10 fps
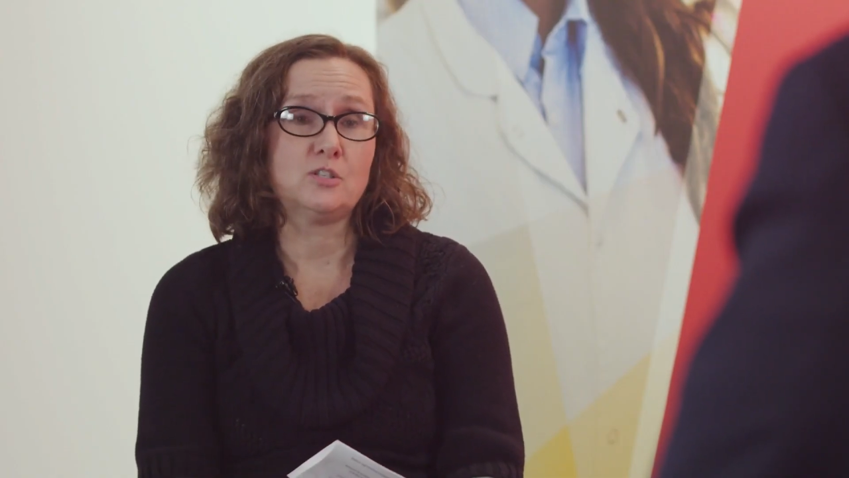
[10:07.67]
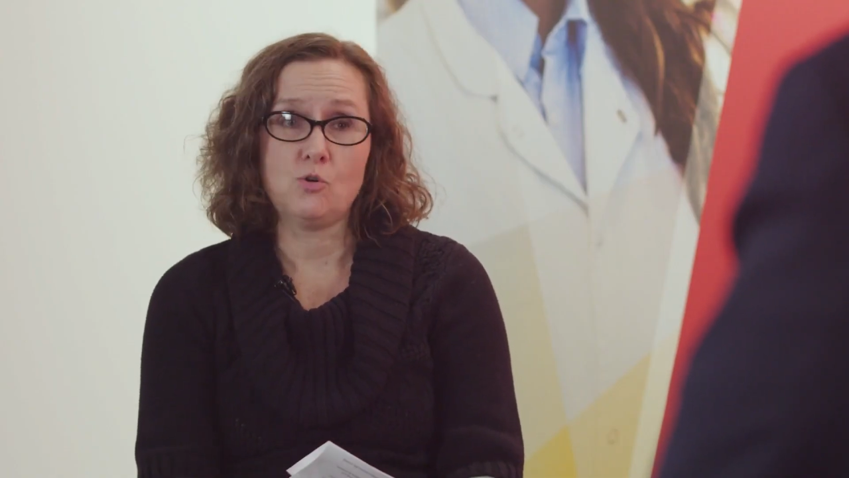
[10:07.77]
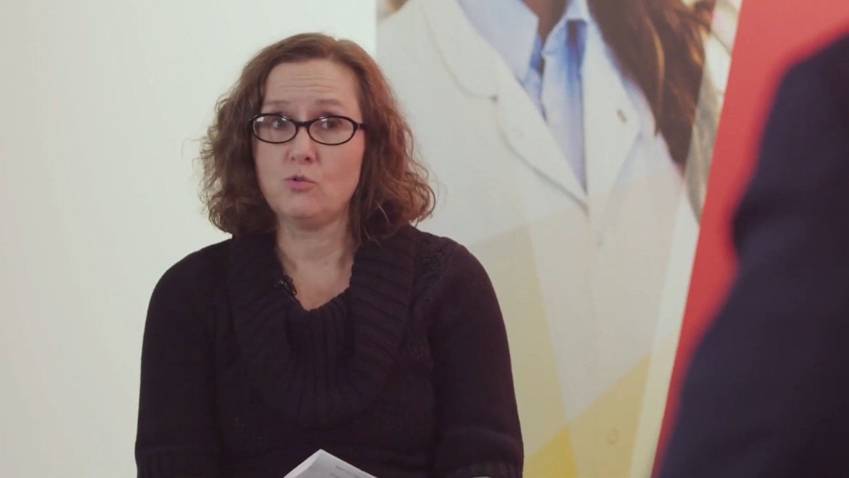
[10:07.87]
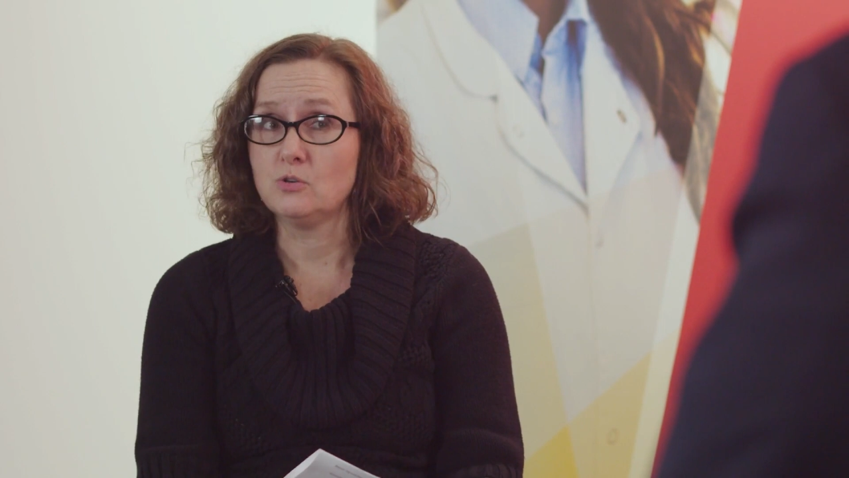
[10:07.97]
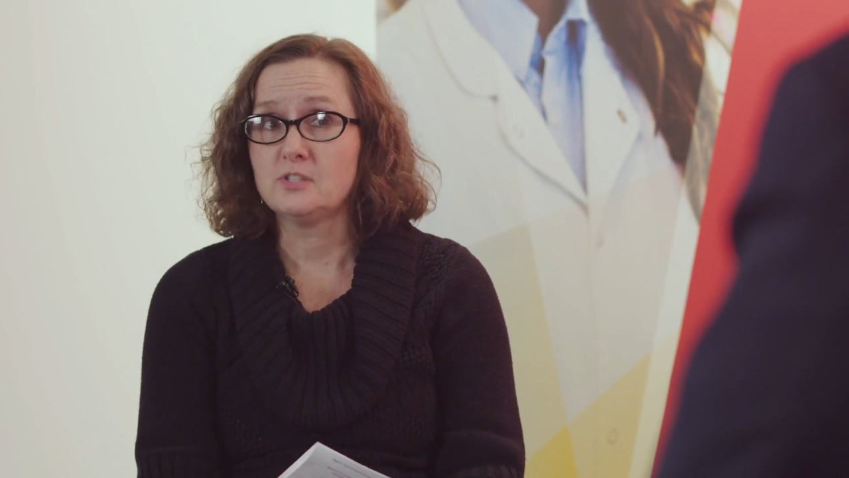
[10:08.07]
a
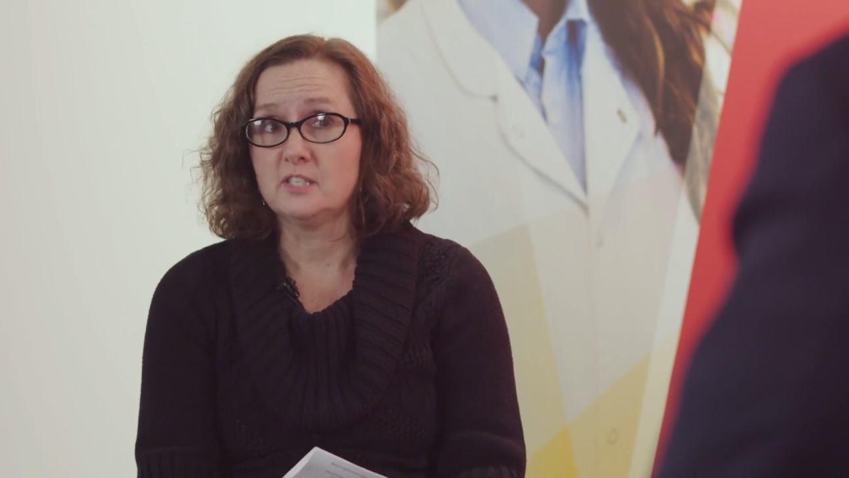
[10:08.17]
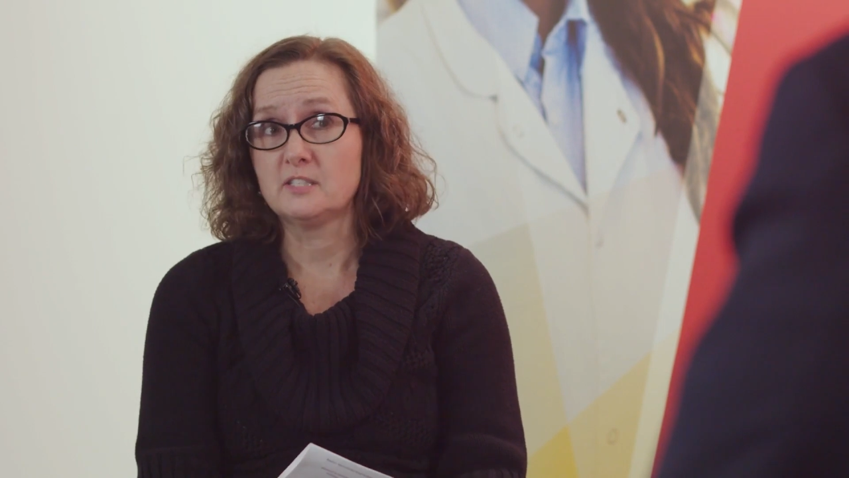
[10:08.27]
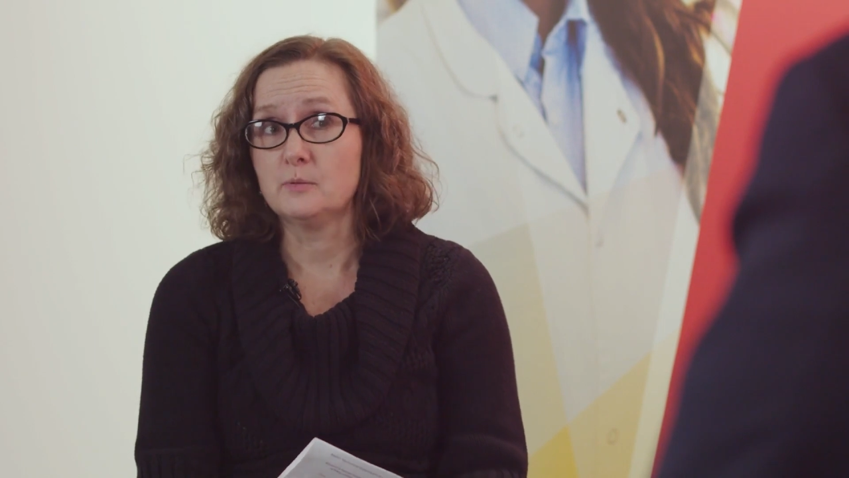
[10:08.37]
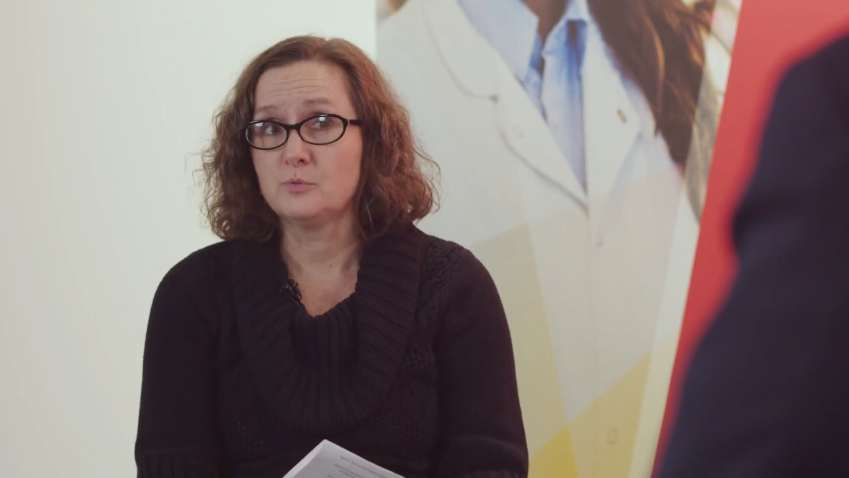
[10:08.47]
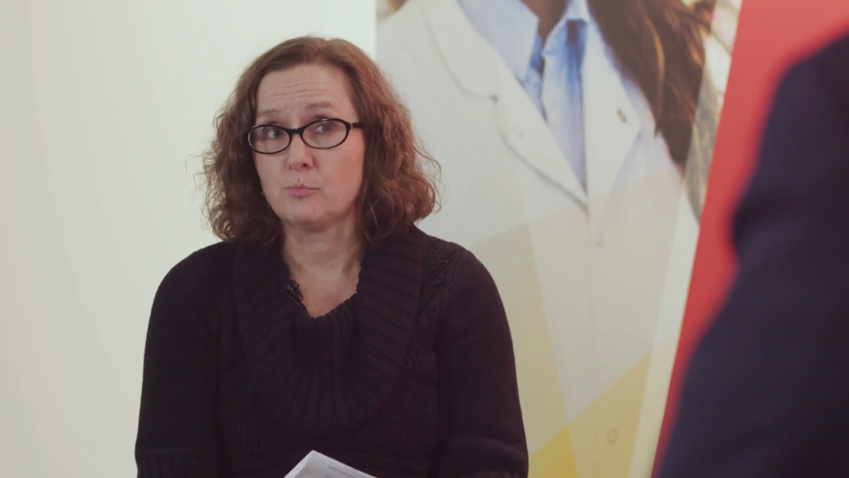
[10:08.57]
total
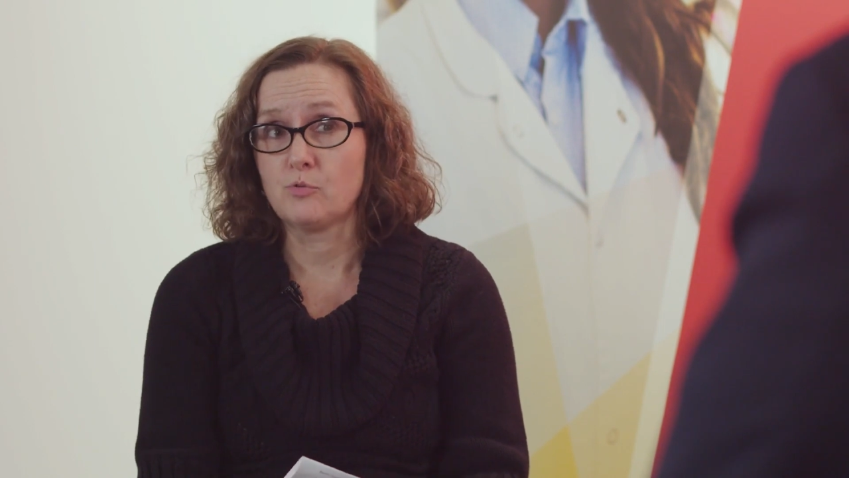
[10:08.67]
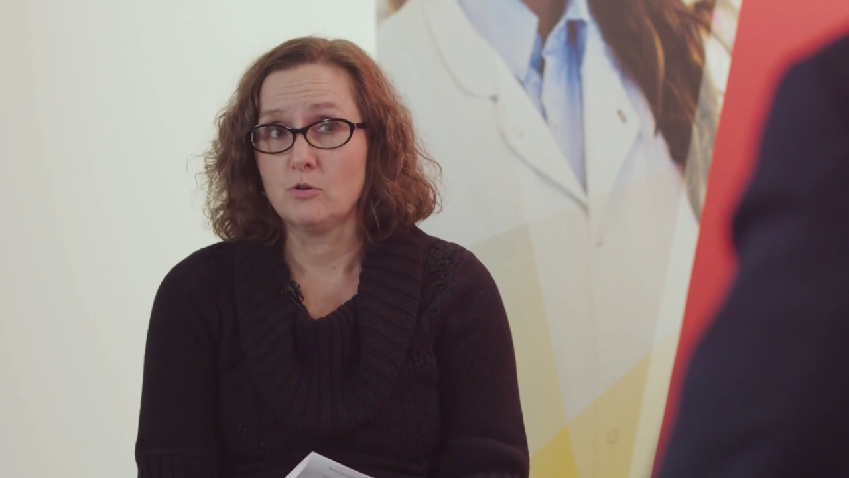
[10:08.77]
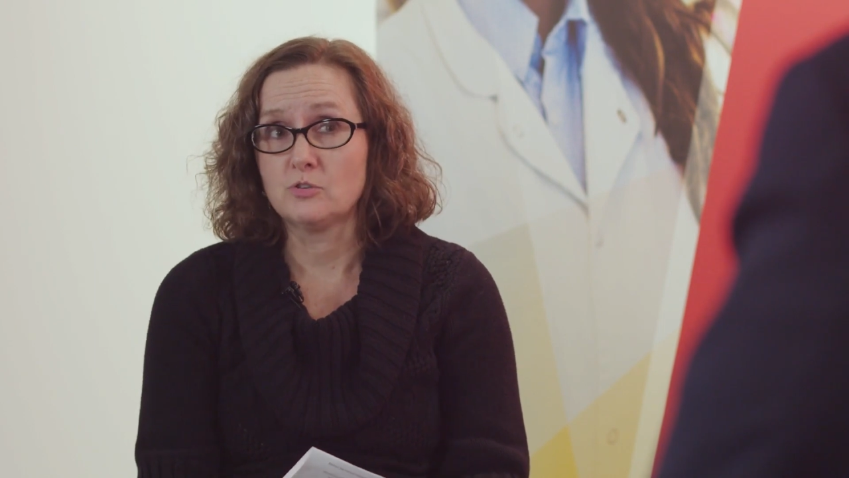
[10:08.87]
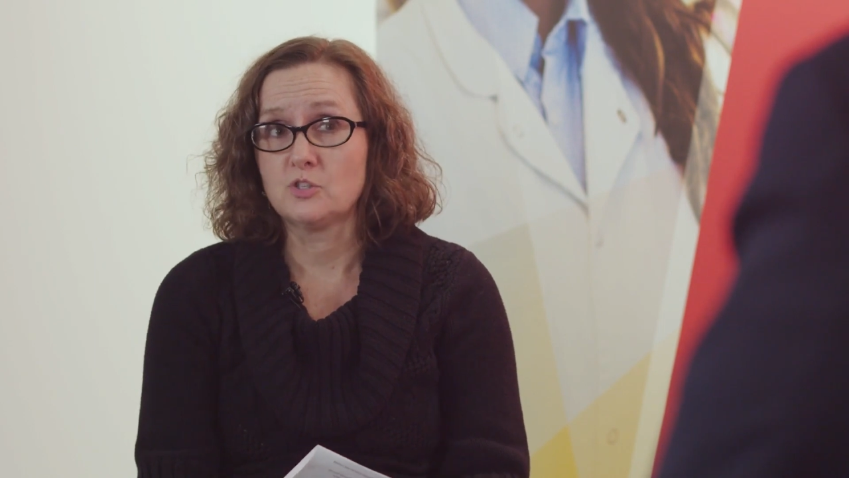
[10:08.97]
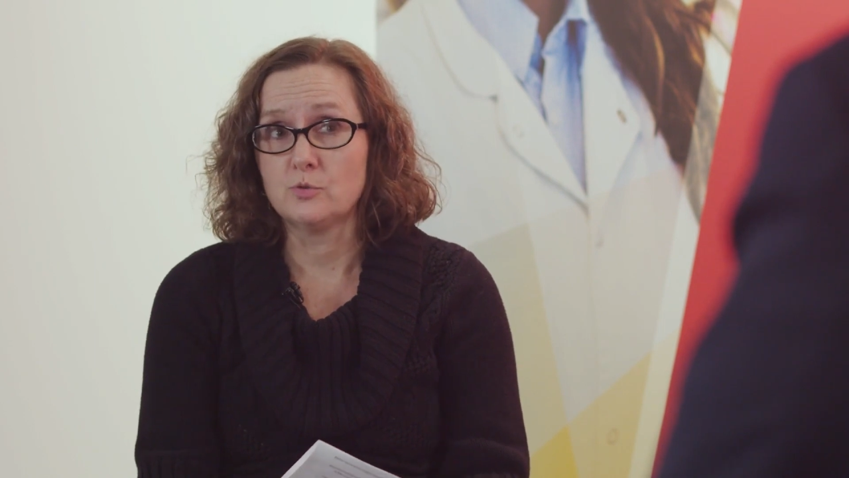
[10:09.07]
systems
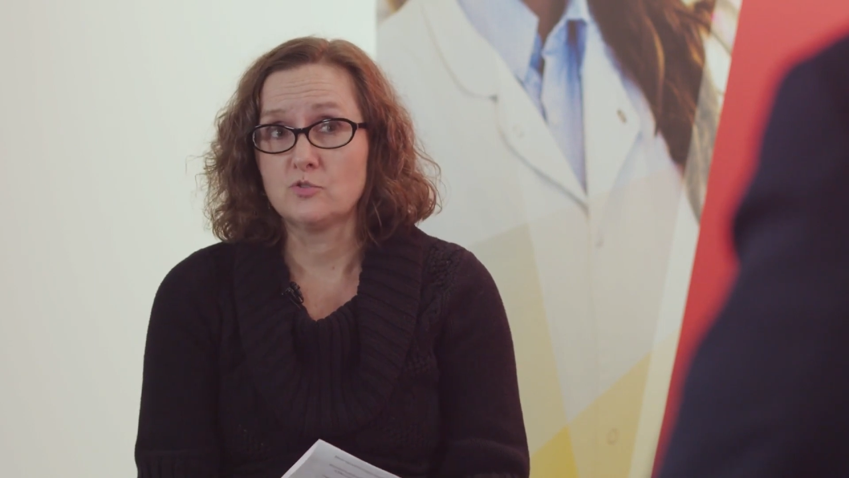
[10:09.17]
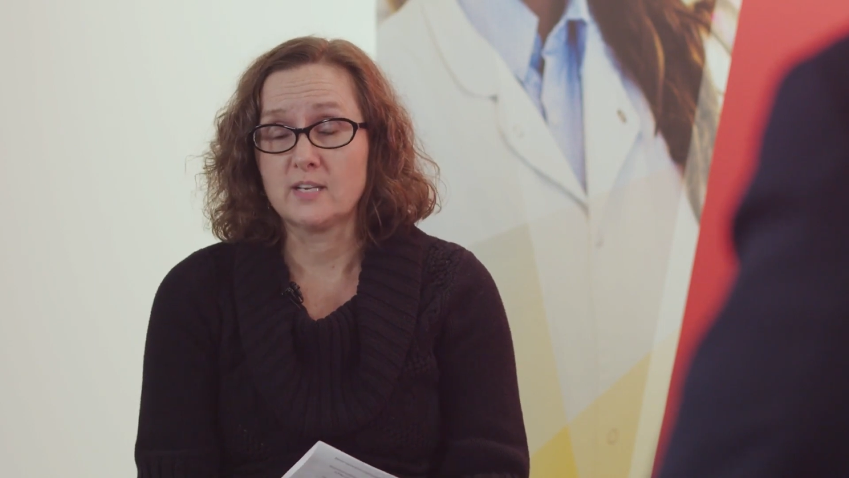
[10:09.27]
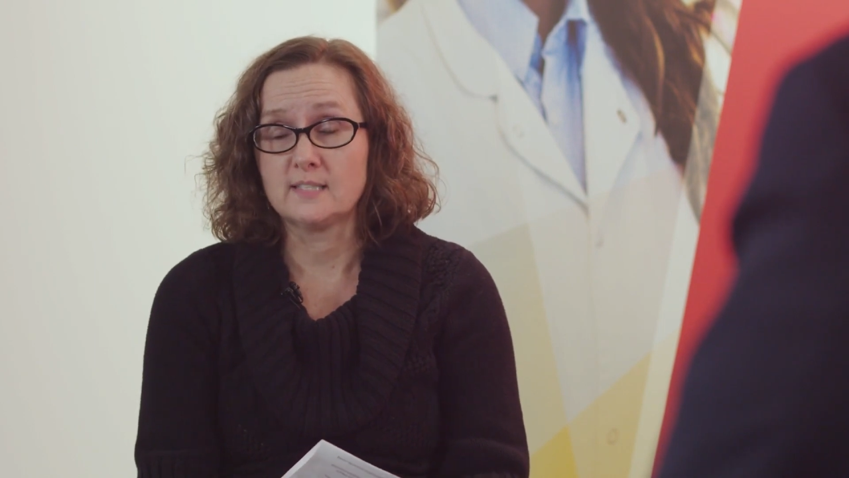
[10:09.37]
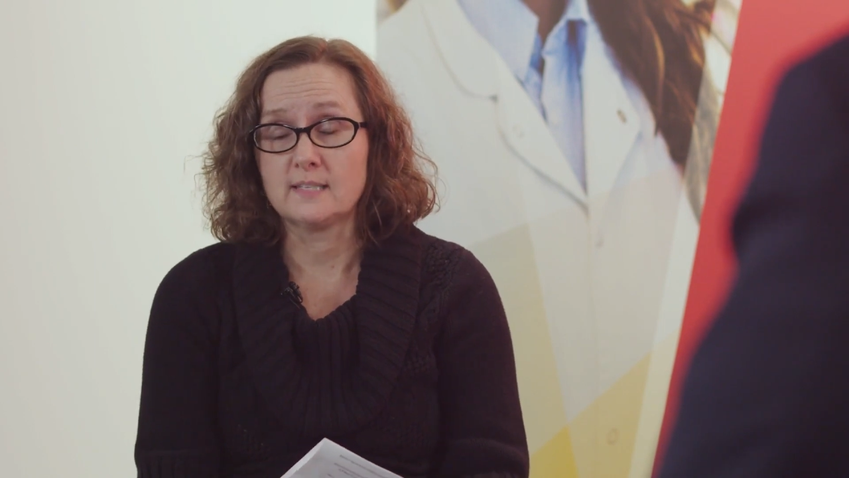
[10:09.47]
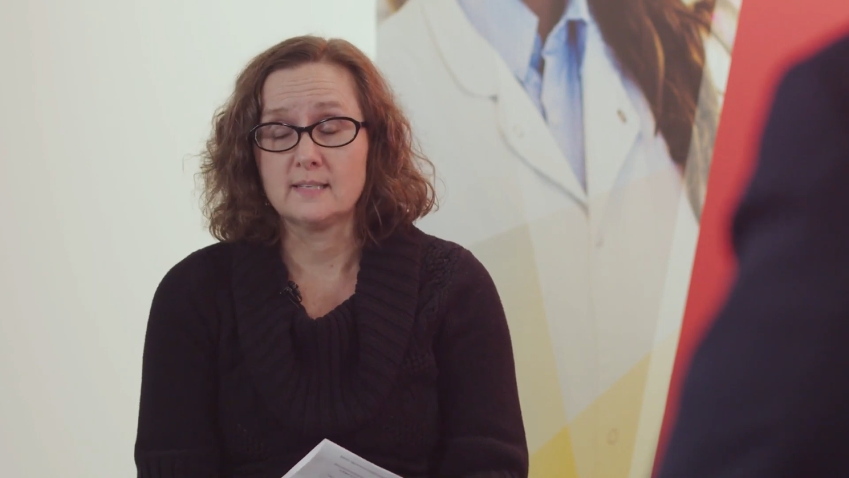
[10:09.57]
approach to
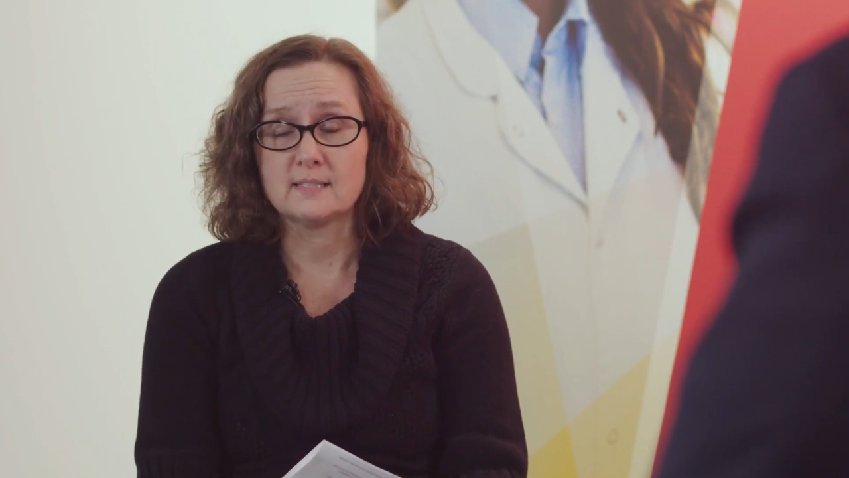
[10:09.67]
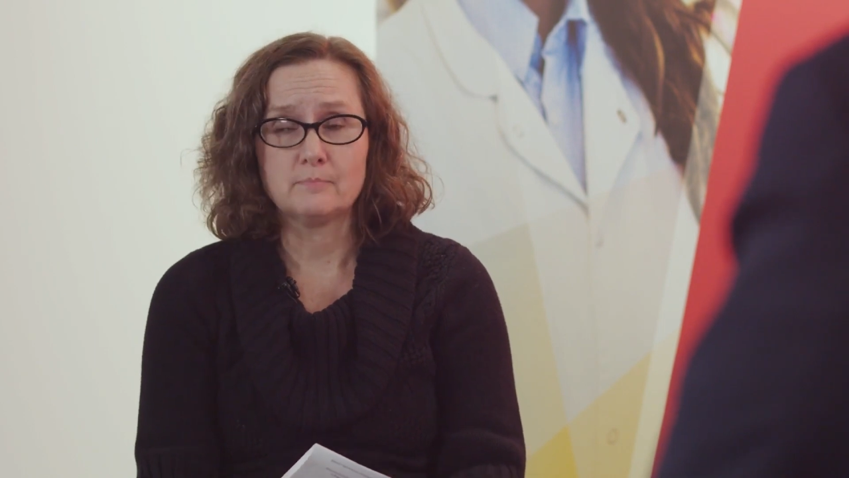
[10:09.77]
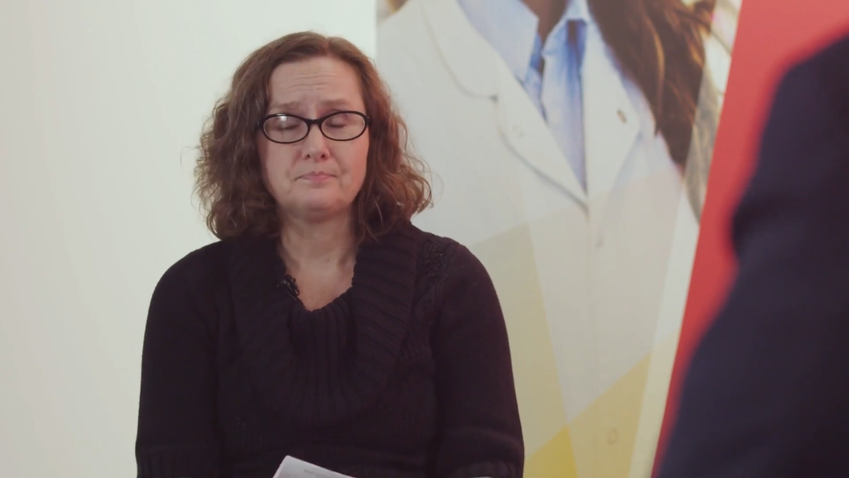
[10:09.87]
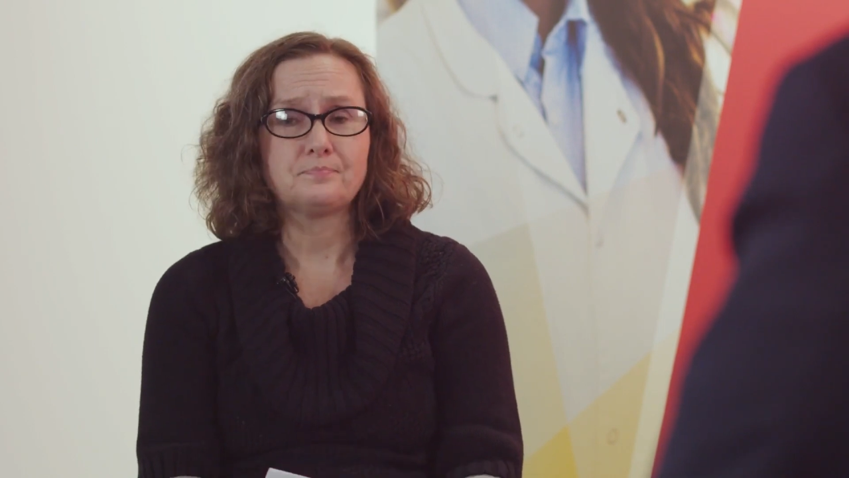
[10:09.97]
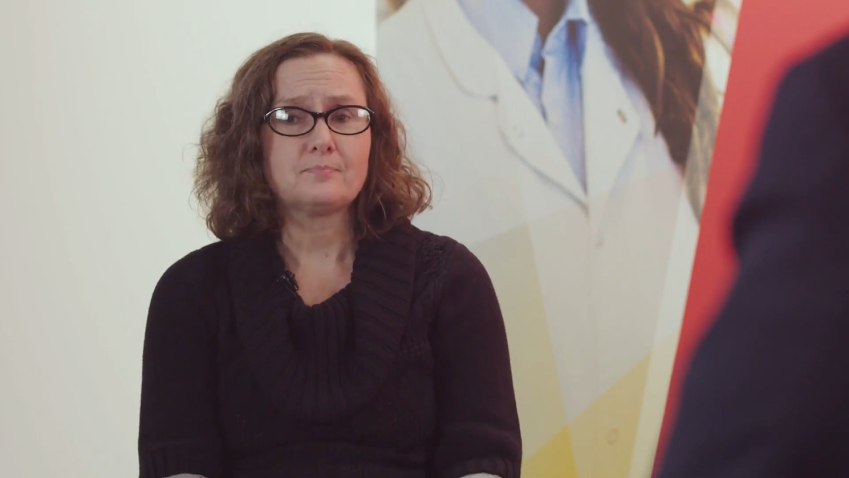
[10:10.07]
addressing this.